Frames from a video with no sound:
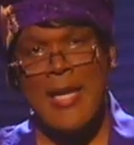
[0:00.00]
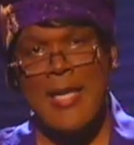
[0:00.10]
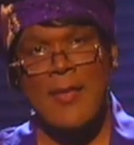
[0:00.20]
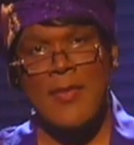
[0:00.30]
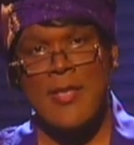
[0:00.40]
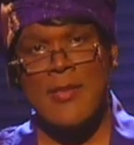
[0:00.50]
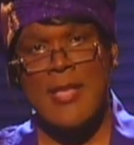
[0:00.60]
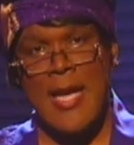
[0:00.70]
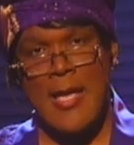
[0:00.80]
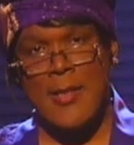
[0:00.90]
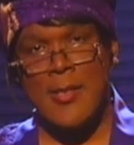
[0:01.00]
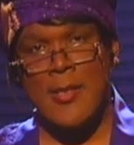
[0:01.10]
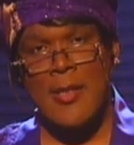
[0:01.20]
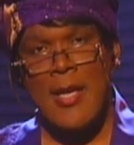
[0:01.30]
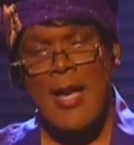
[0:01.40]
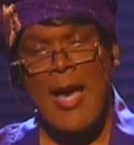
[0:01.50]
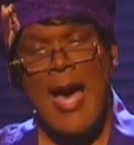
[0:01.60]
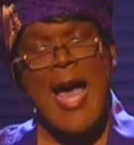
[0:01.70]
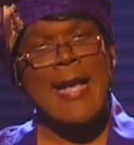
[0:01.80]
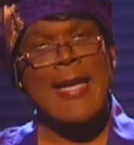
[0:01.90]
leave this stage.
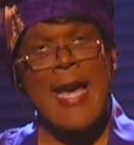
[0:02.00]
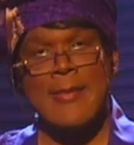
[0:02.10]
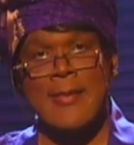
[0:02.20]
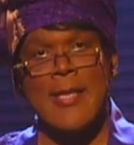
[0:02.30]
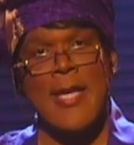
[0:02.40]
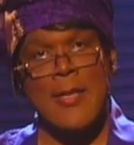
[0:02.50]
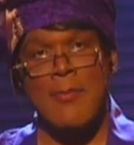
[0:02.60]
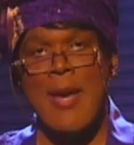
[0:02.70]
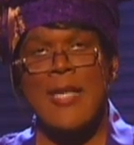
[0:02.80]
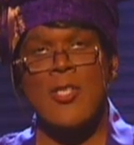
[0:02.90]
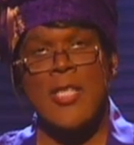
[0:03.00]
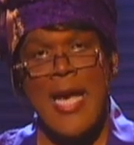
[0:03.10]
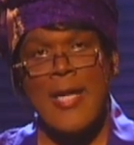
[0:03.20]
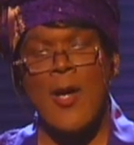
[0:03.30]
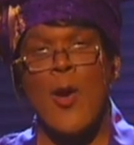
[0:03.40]
I got to get my check